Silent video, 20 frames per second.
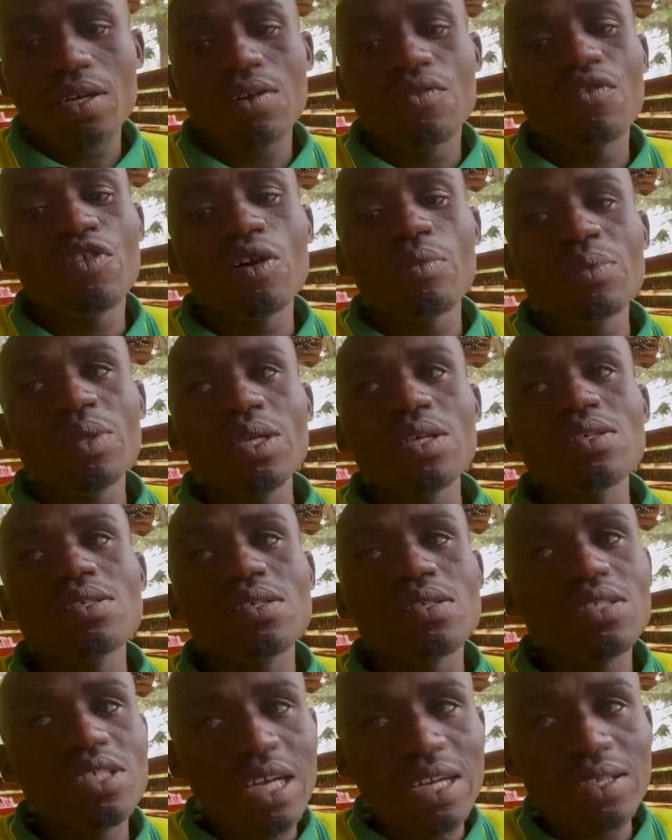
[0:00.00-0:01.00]
from
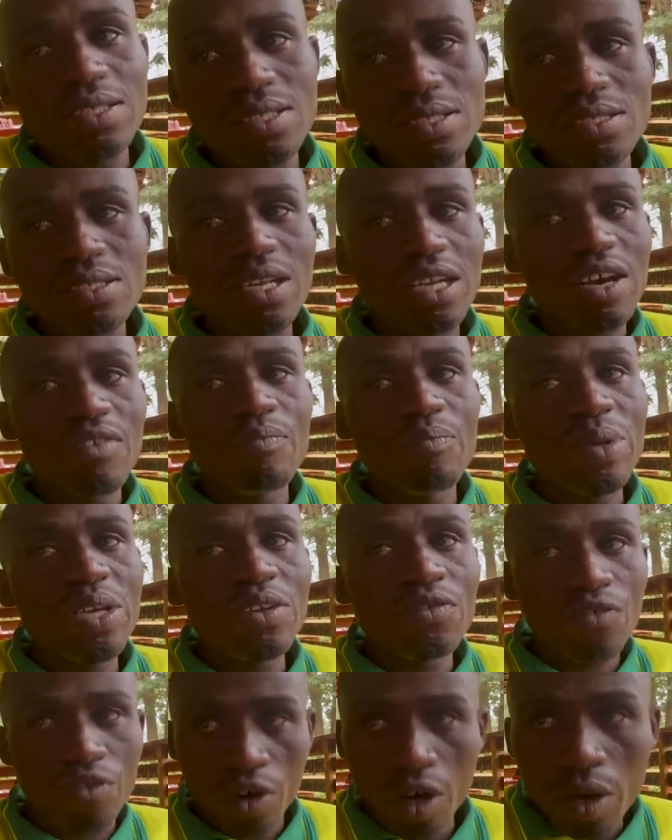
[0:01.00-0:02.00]
these charities that have been
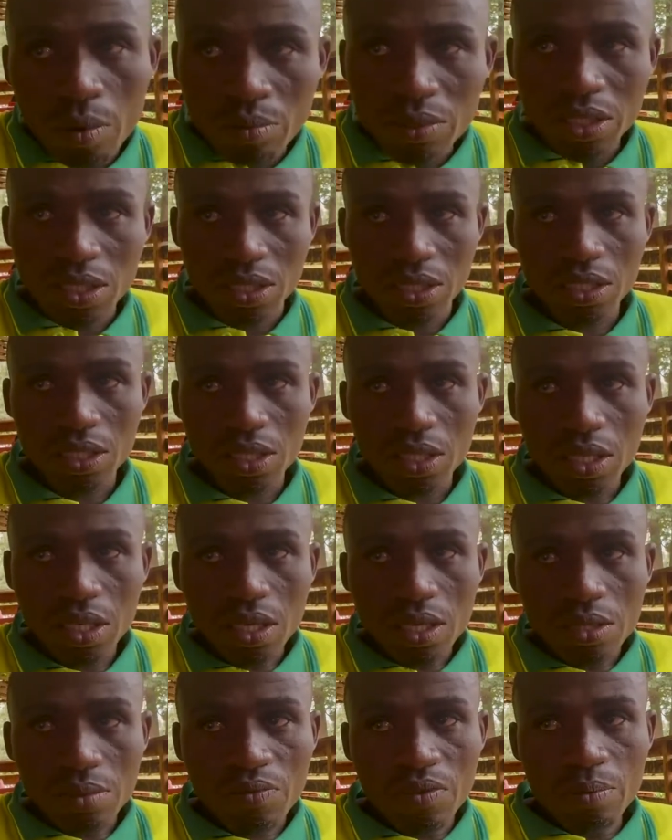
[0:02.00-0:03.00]
formed
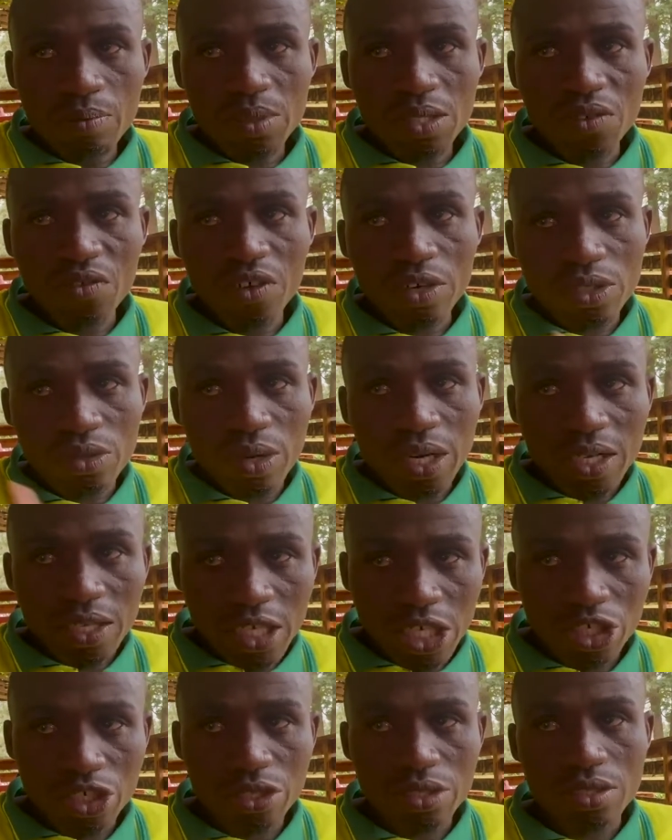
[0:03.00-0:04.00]
from different
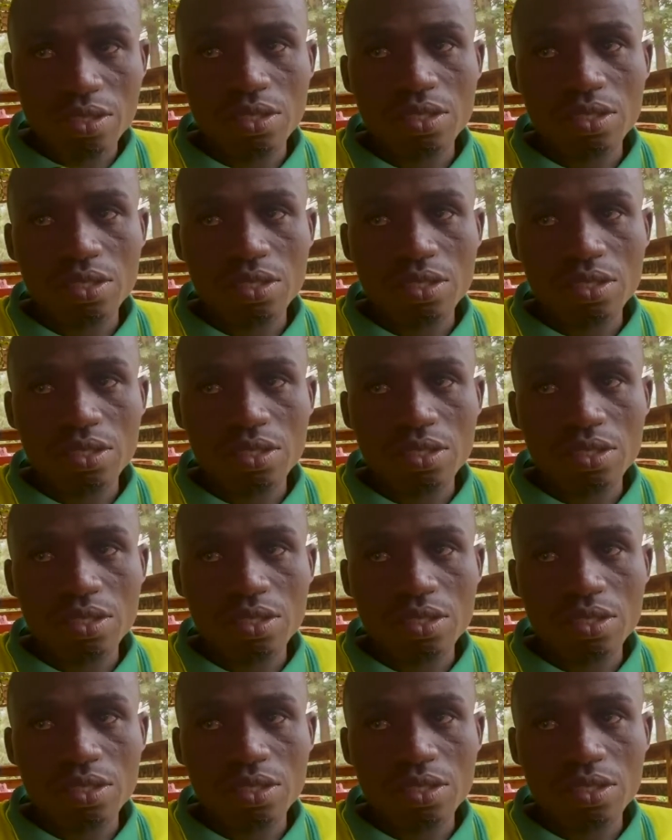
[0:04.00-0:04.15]
organizations.